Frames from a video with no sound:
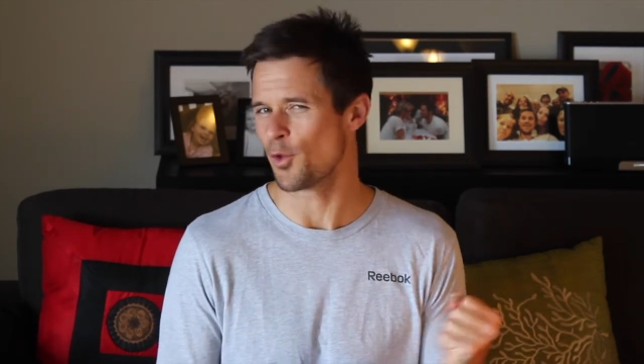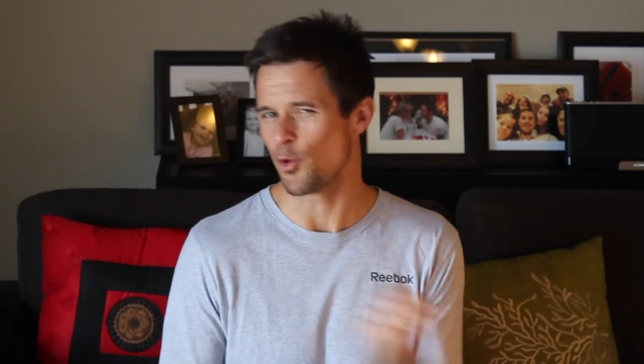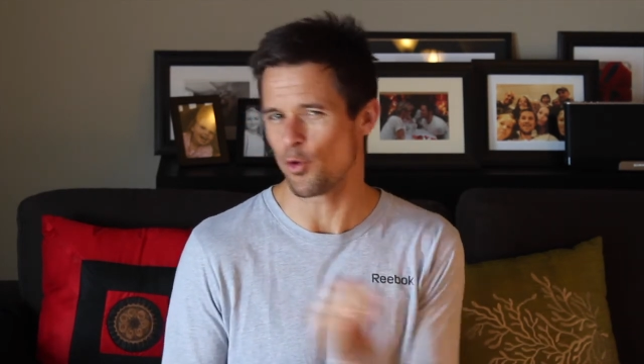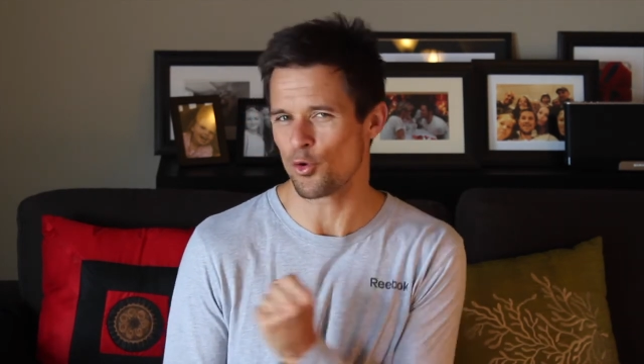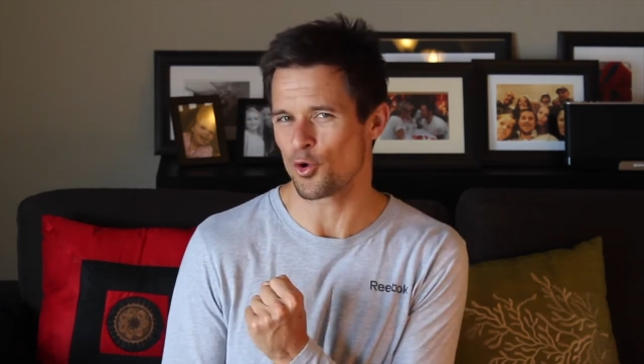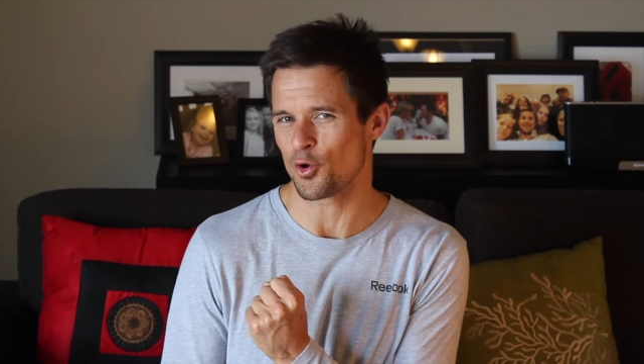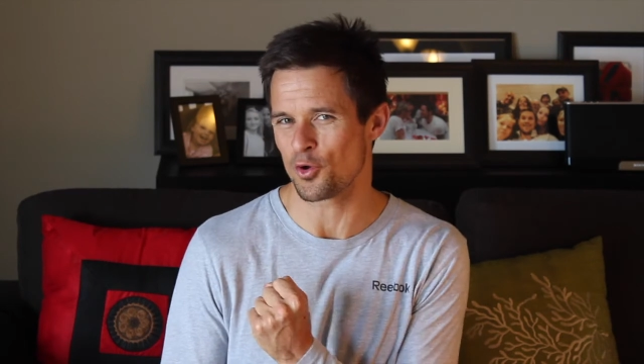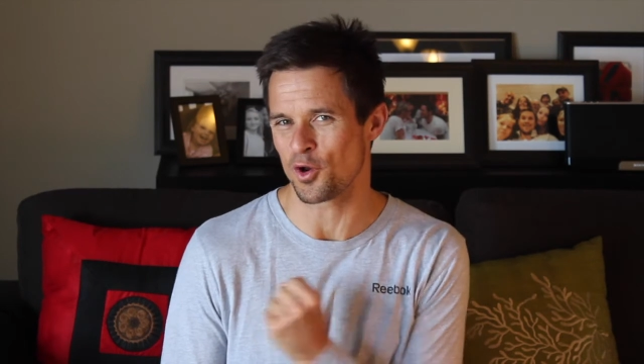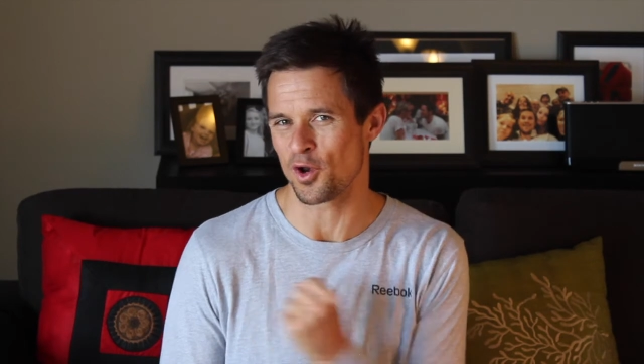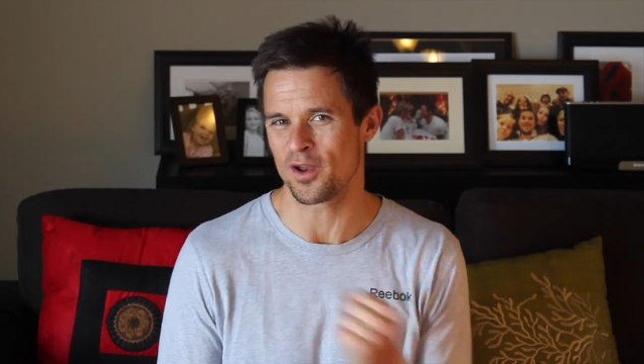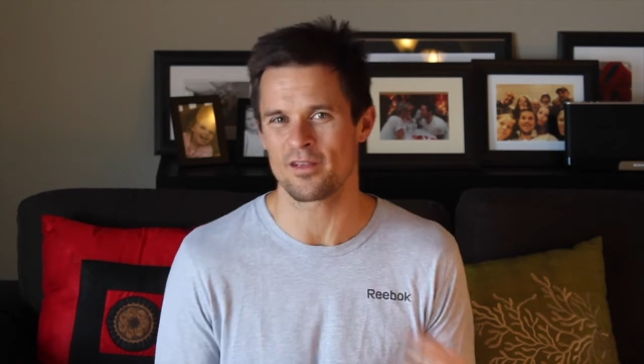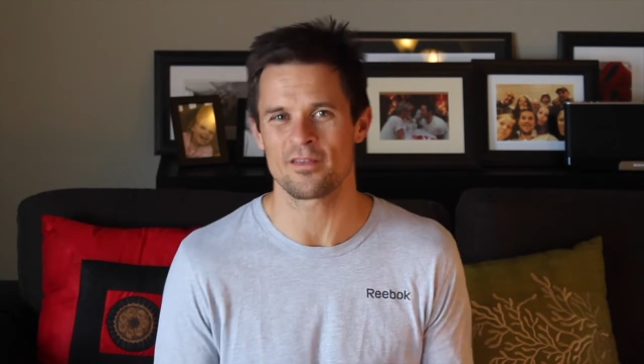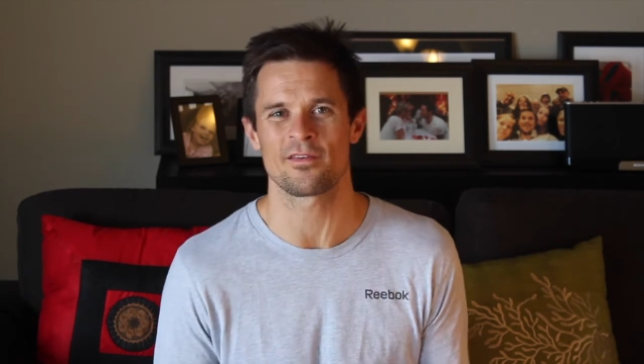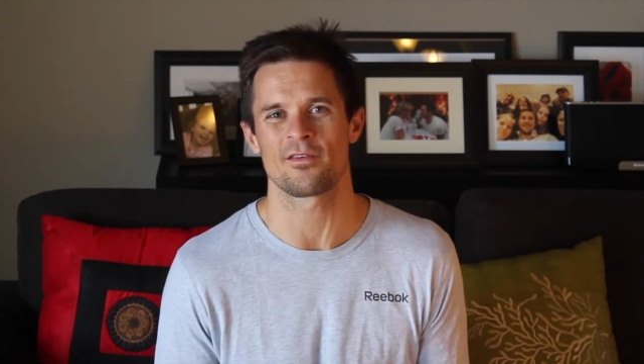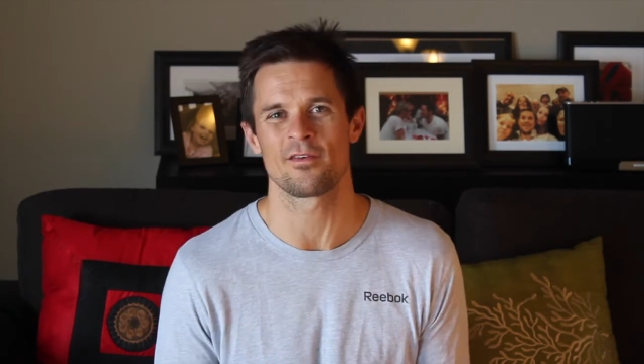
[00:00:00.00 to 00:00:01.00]
you're not good at
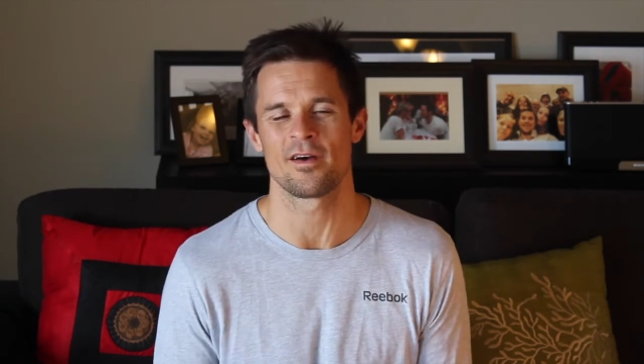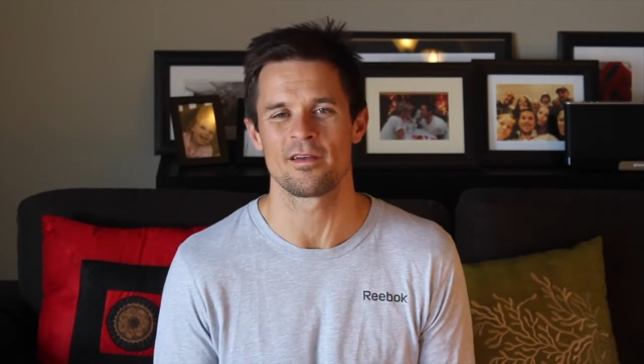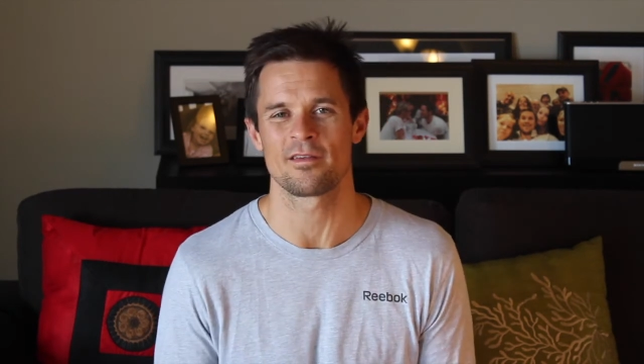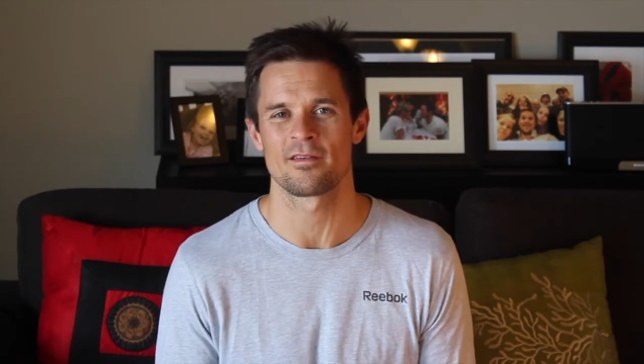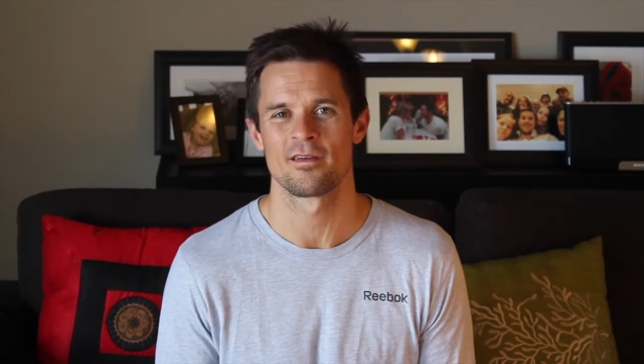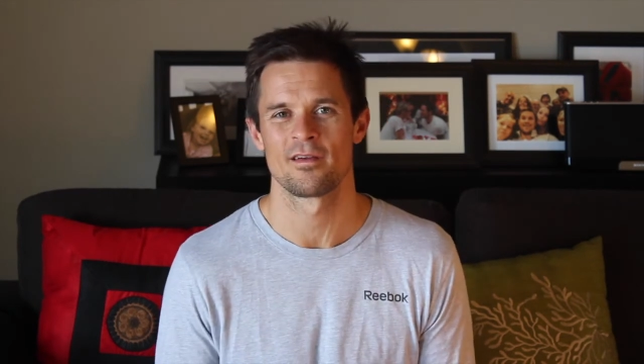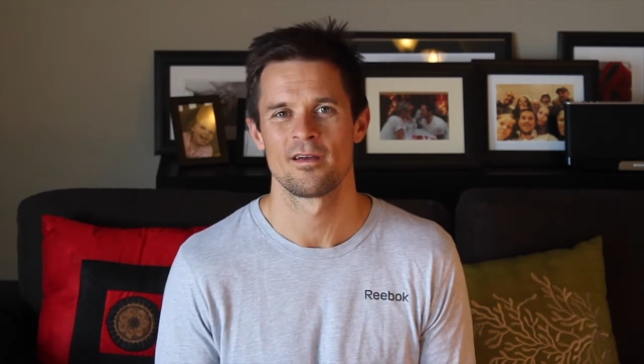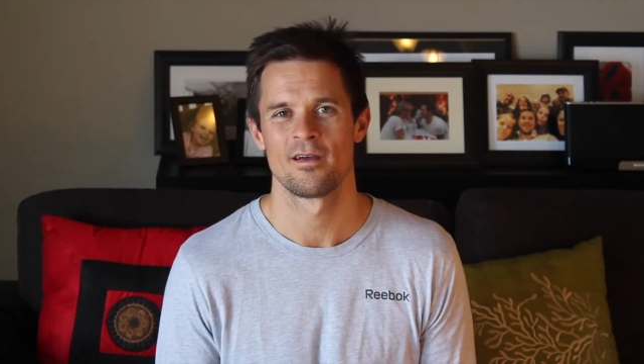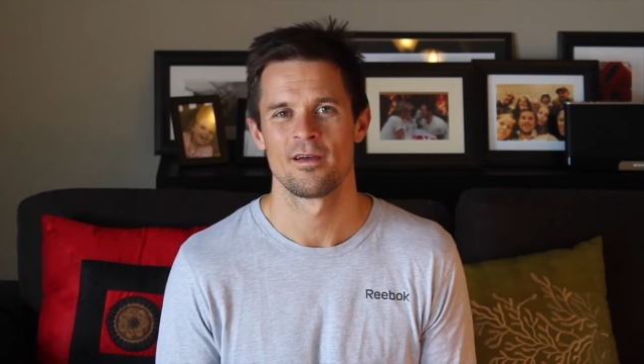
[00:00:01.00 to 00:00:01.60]
exercise,